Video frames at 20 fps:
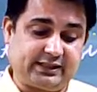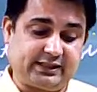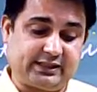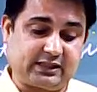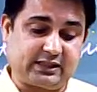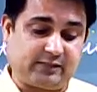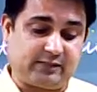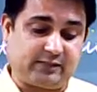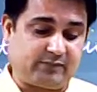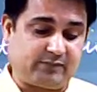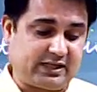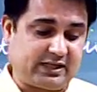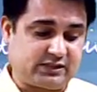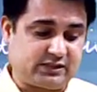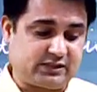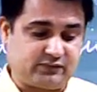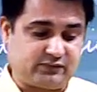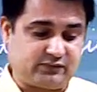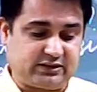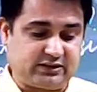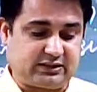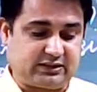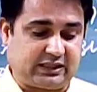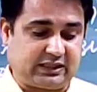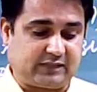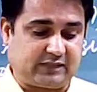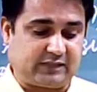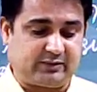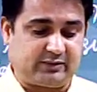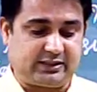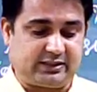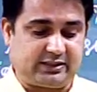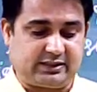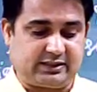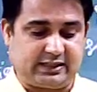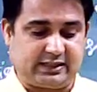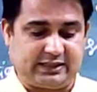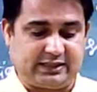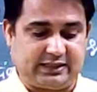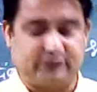combines with carbon and
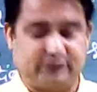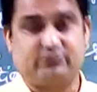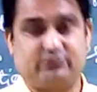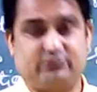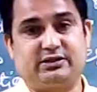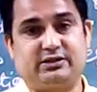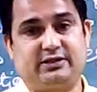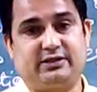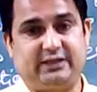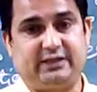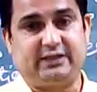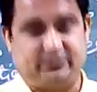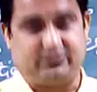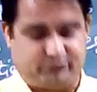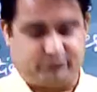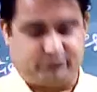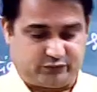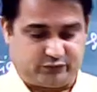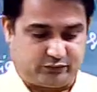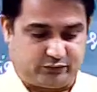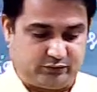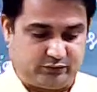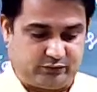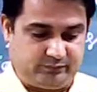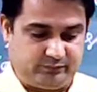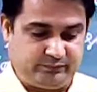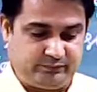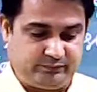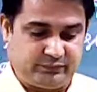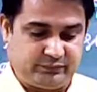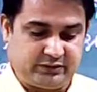hydrogen in a fuel,